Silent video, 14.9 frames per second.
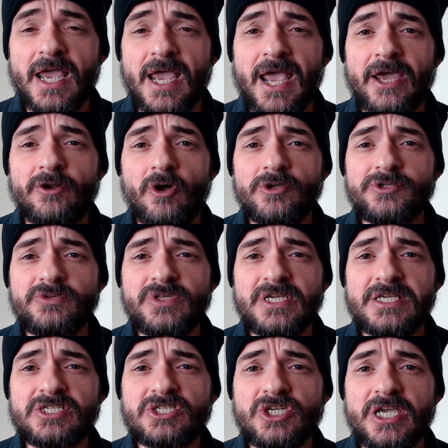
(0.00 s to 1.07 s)
And also the
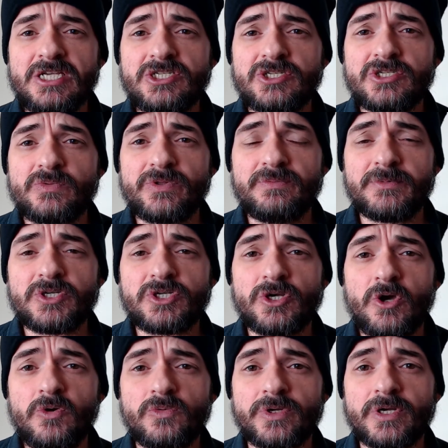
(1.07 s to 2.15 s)
exchanges with
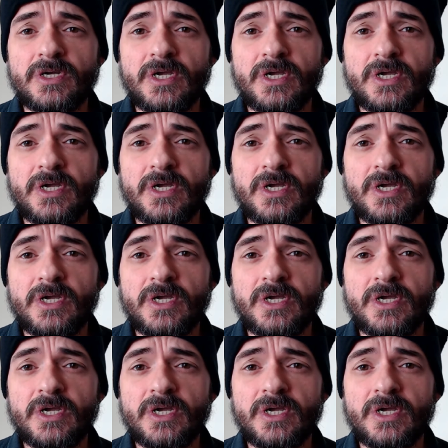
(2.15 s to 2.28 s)
Michonne.